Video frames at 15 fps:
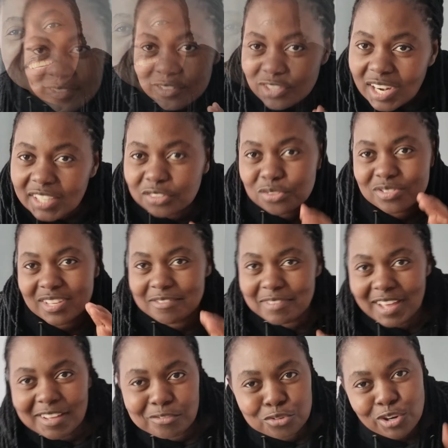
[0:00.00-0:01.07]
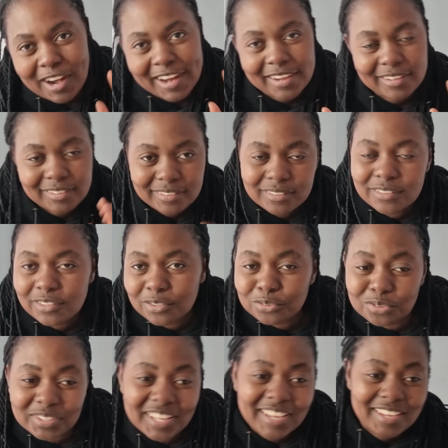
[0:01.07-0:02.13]
Trying to survive, trying. You know,
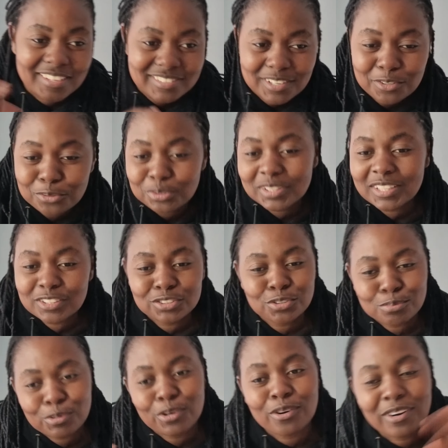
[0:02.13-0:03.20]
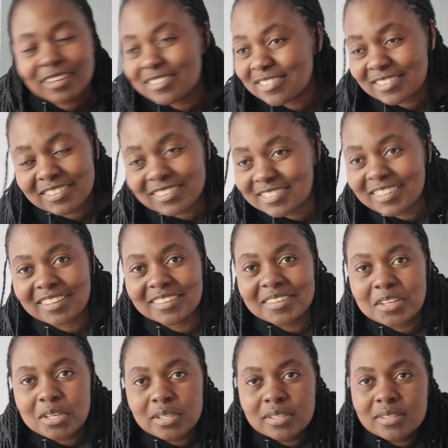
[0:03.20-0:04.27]
today is a good deal, tomorrow is
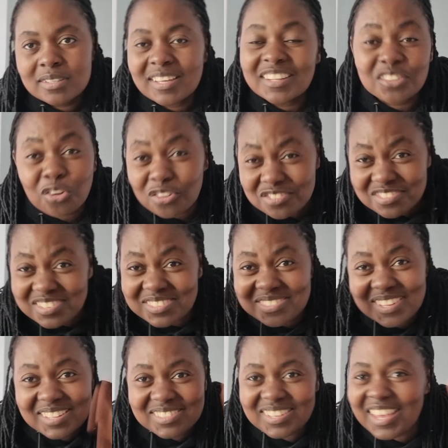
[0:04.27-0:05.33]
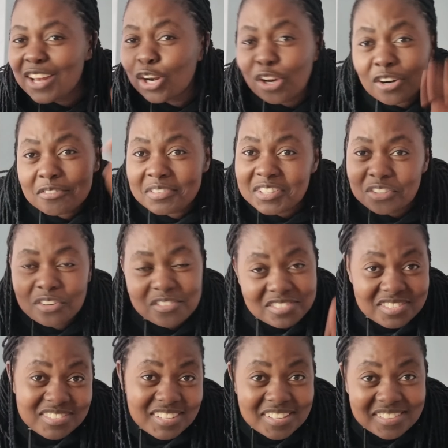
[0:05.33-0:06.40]
inconsistency, a lot of
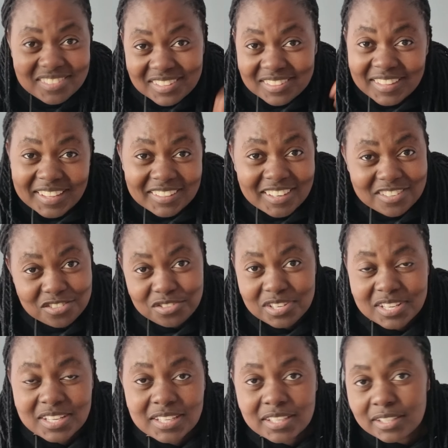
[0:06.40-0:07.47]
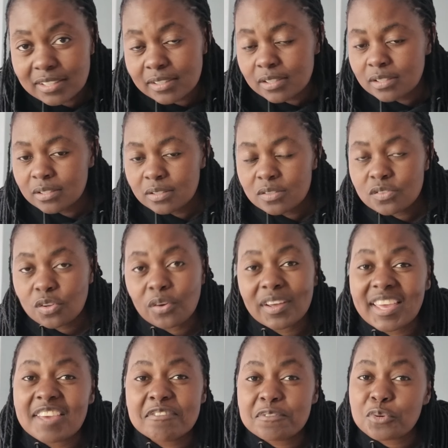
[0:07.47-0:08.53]
inconsistency in the industry.
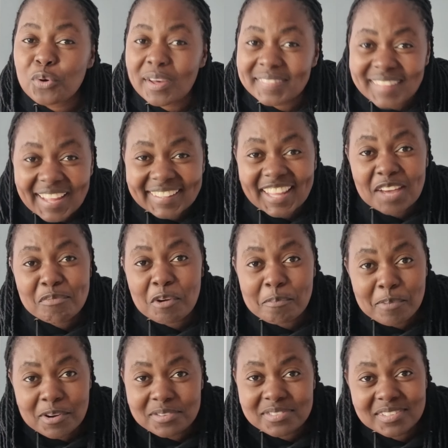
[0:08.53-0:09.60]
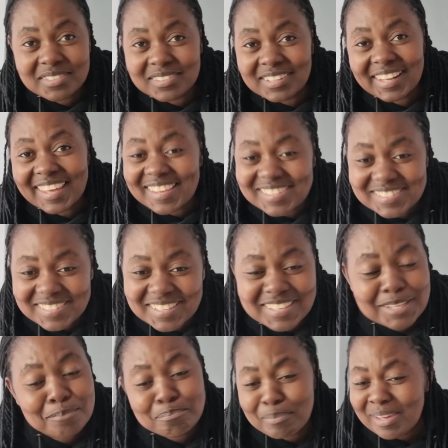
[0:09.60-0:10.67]
So if you are that type of person,
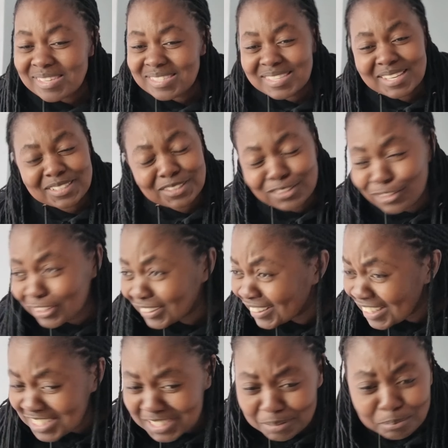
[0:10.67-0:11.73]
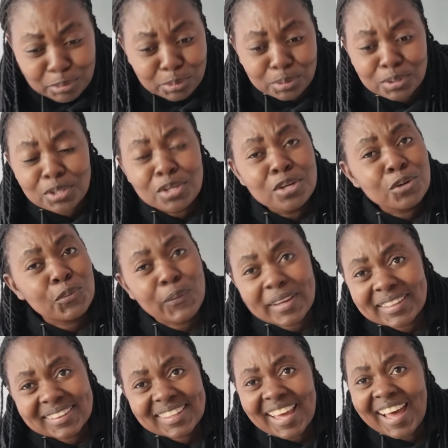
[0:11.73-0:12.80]
lazy, impatient, not teachable,
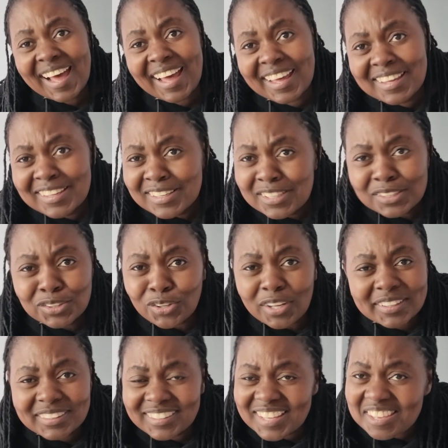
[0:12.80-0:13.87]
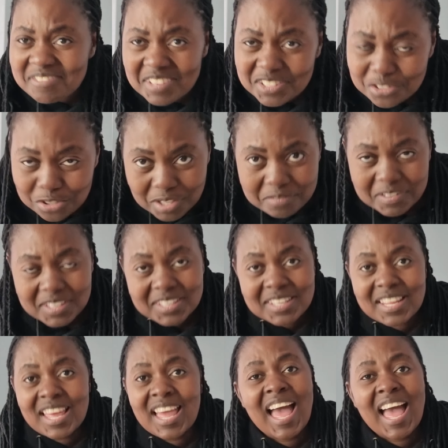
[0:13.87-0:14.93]
quitter, not even driven,
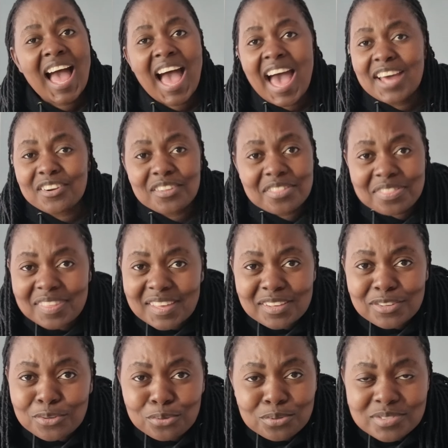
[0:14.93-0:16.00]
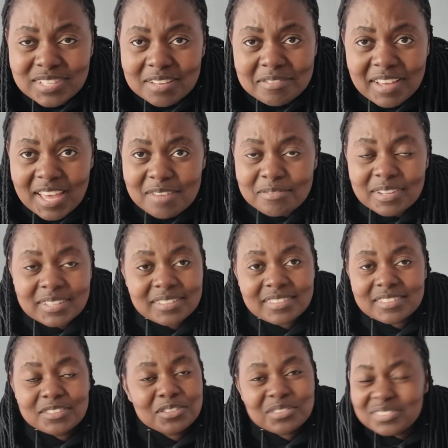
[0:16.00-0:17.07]
I don't think you will survive it.
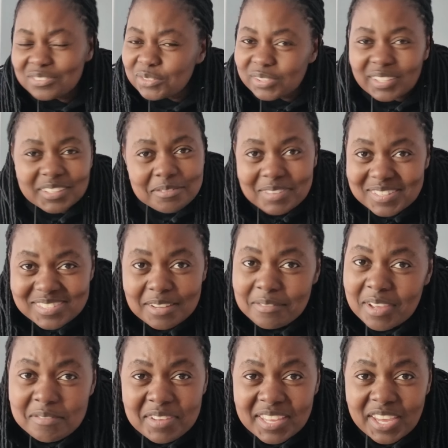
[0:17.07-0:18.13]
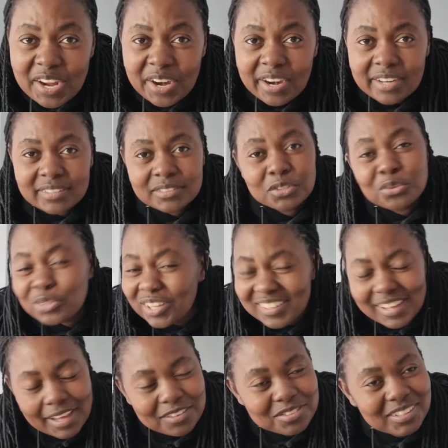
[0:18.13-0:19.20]
You will not even survive a year. You
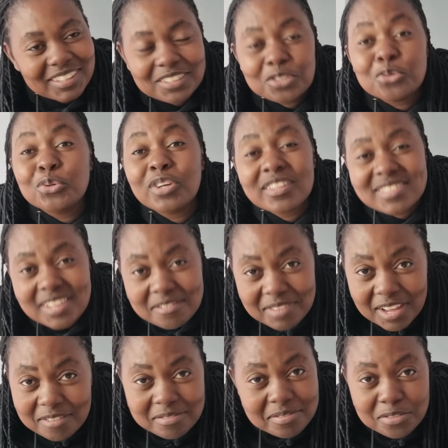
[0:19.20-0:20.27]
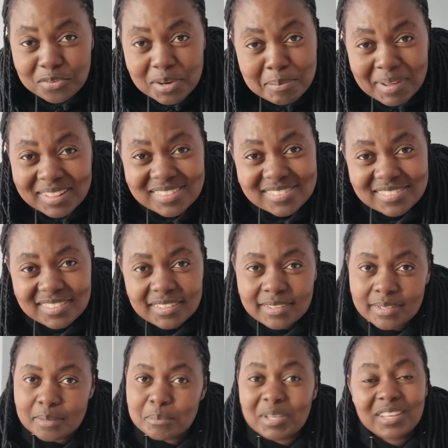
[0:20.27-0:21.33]
will not survive 3 months,
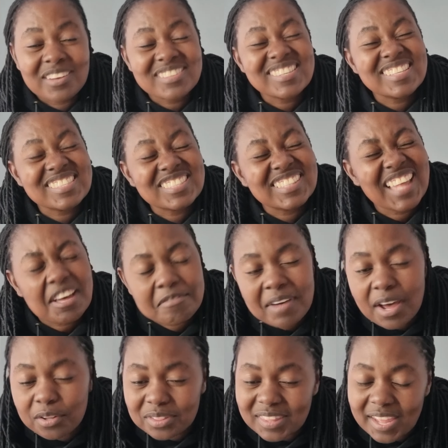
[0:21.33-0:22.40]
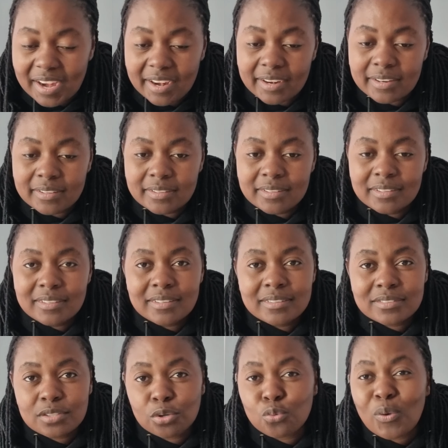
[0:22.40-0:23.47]
because it's tough out there.
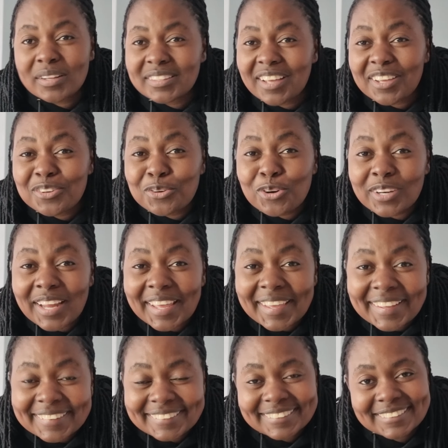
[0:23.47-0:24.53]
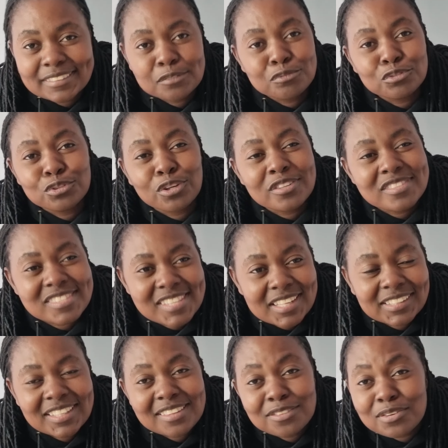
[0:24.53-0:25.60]
So what are you gonna eat if you don't
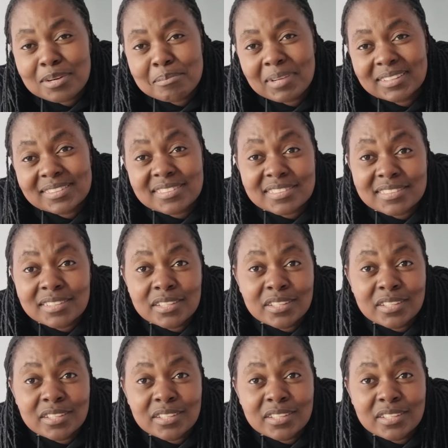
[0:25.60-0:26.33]
sell in 3 months?